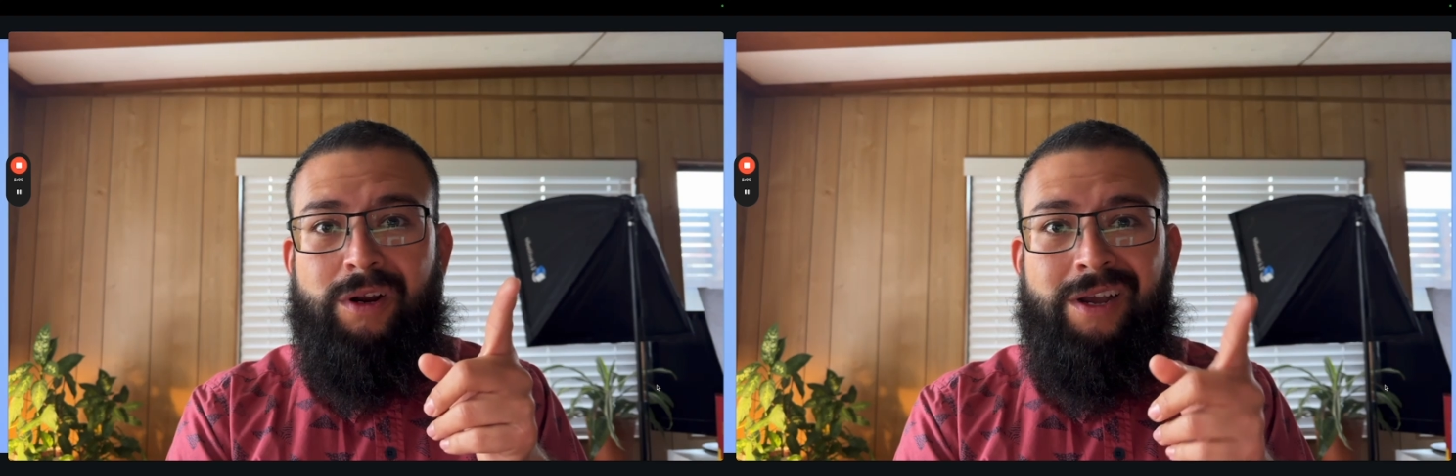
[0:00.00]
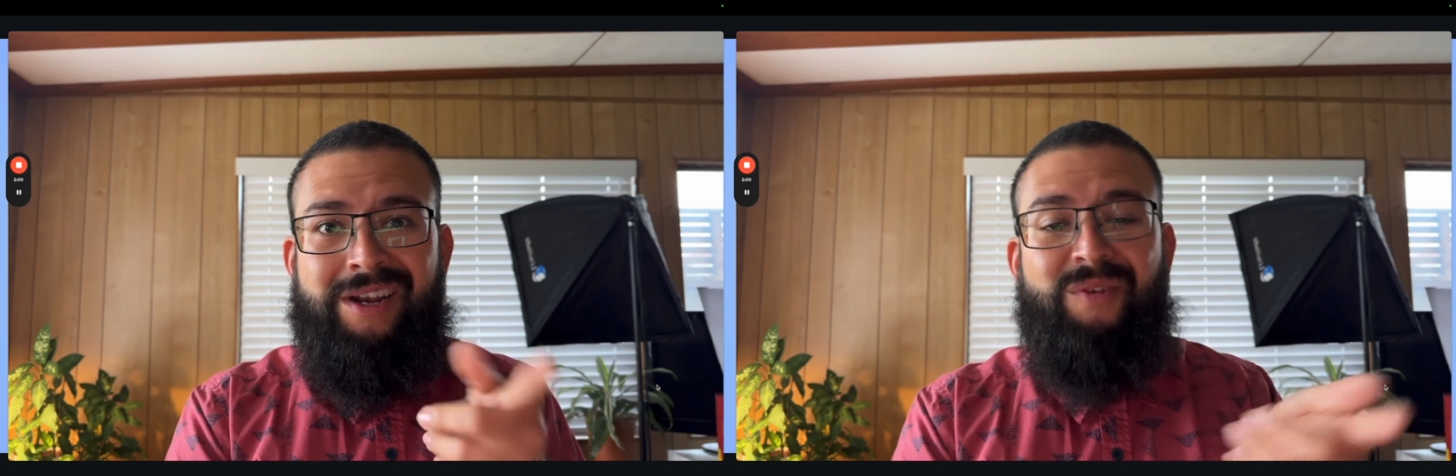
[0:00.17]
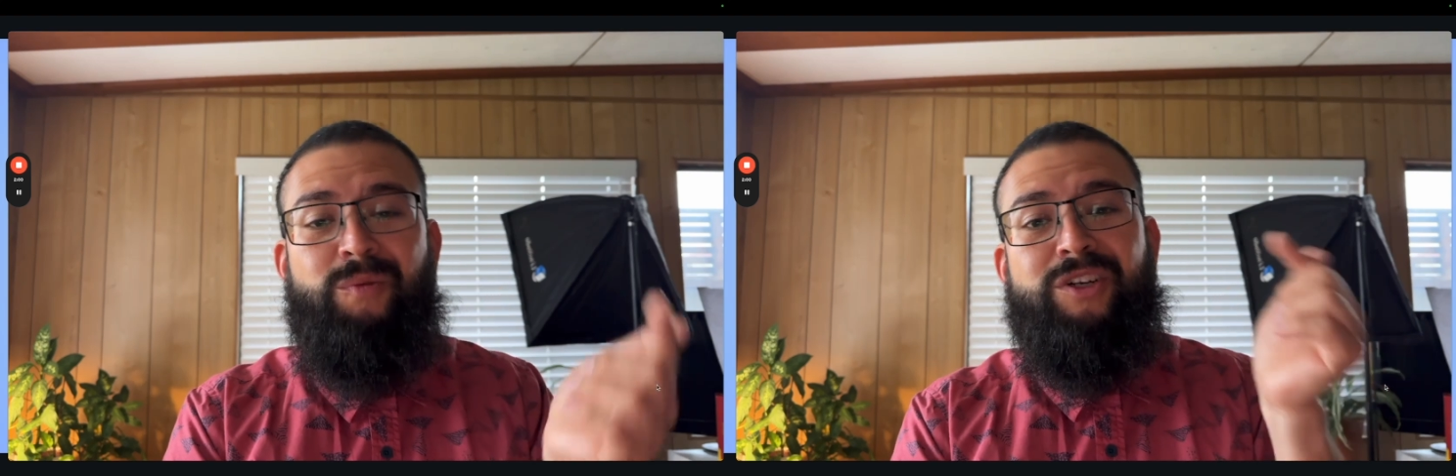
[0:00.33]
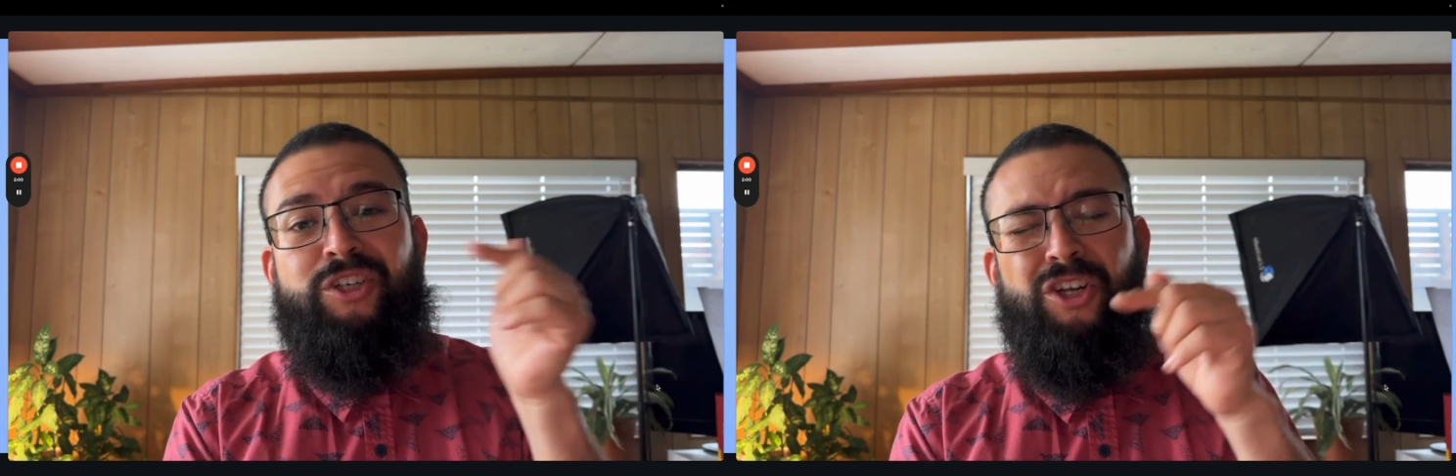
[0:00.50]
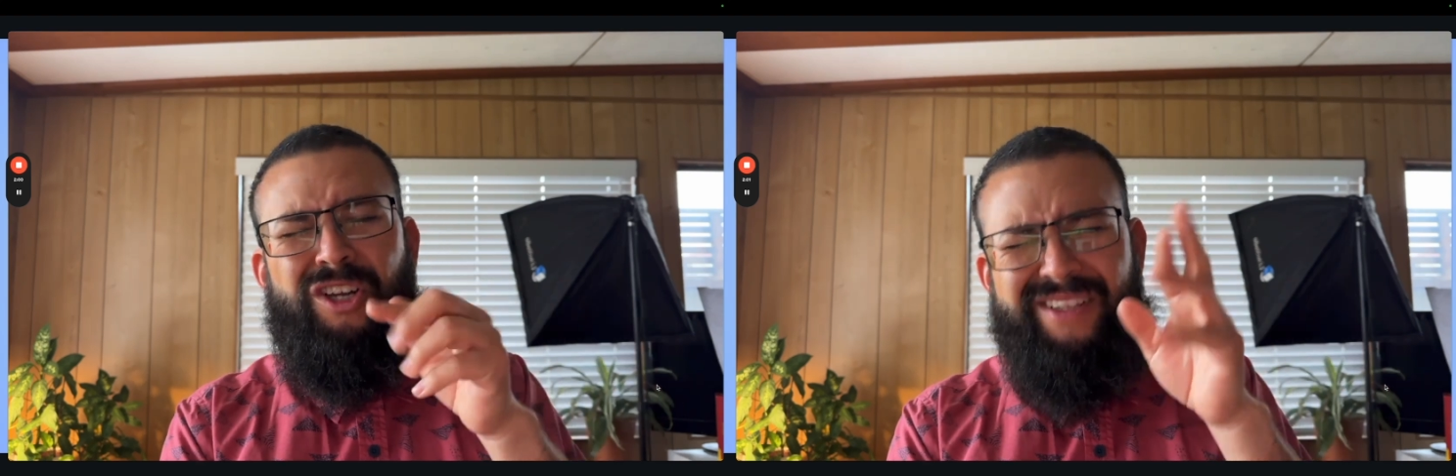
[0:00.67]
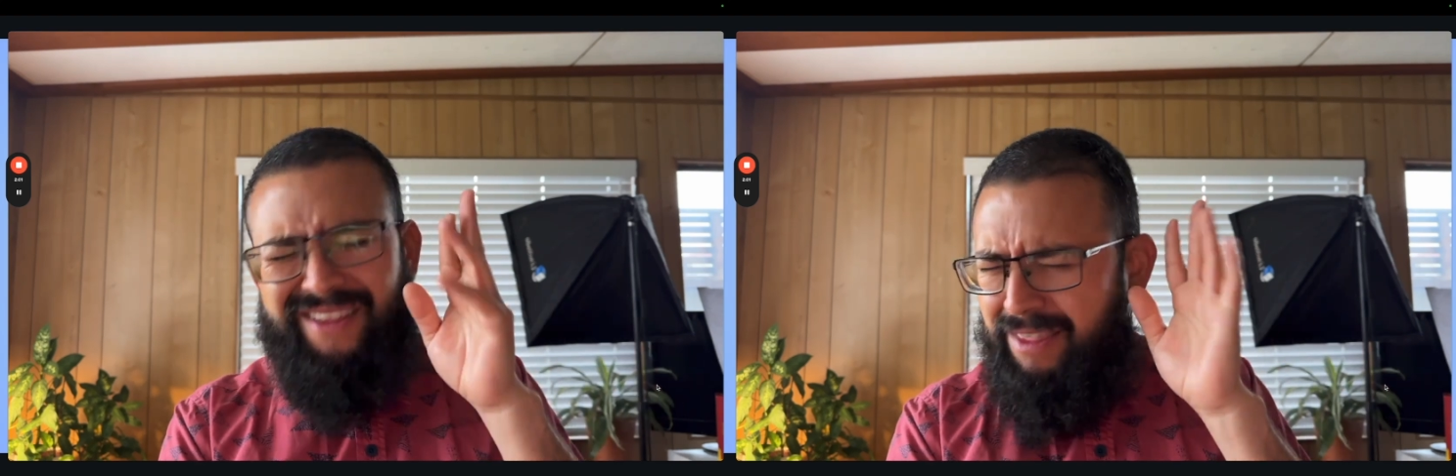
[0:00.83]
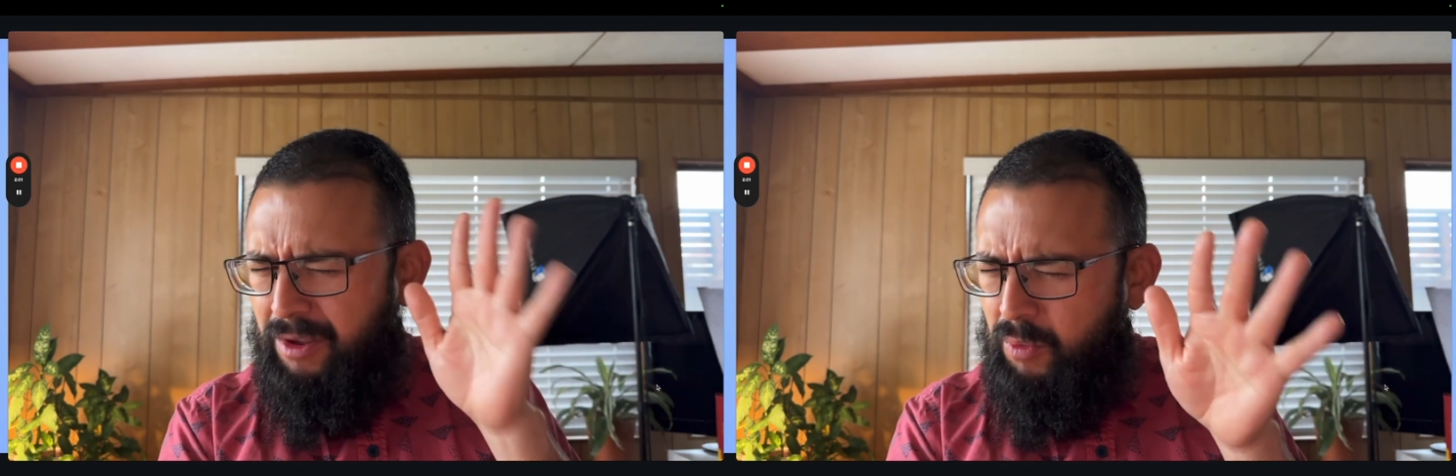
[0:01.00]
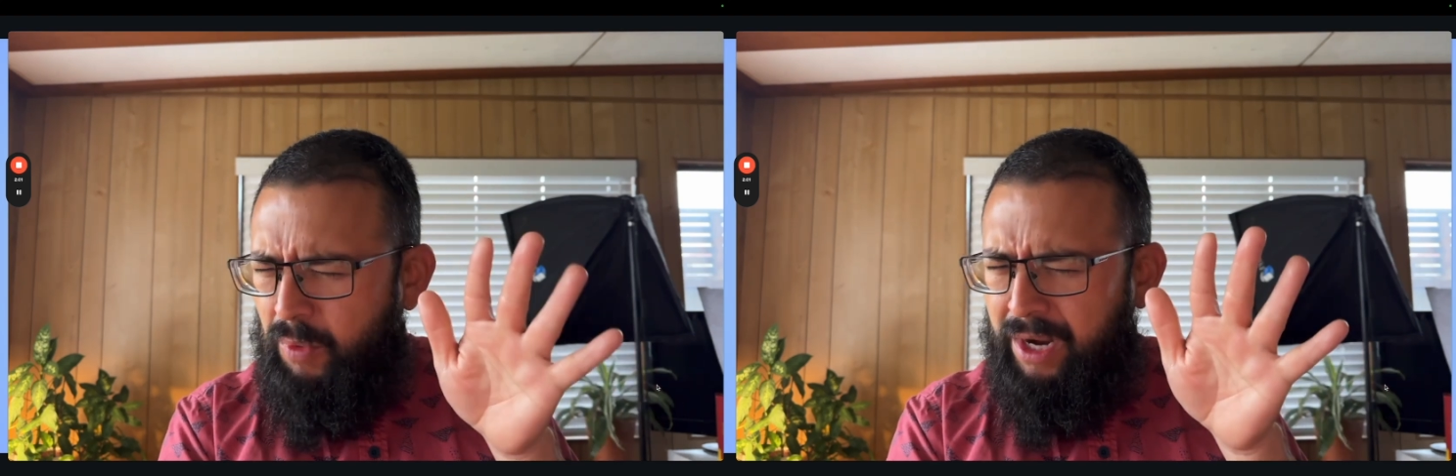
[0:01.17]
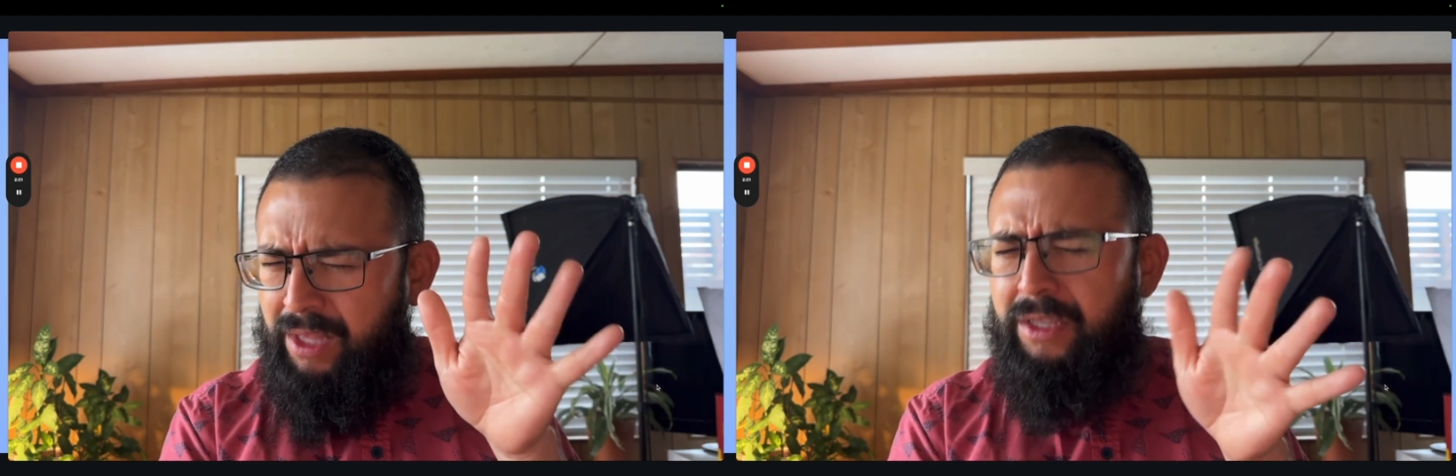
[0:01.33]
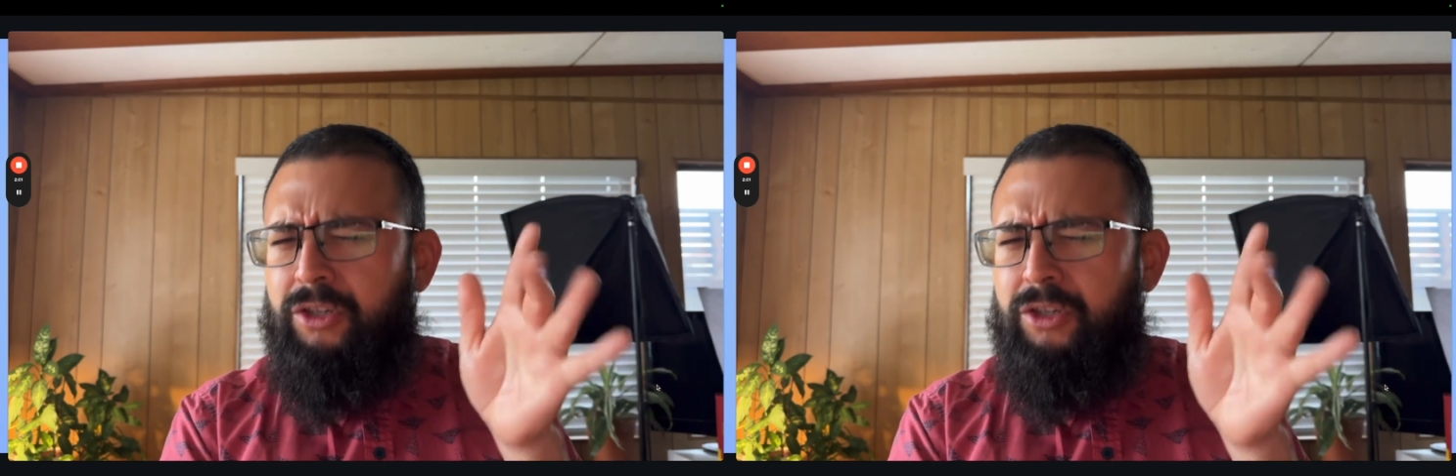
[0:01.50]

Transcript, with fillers: on, which theoretically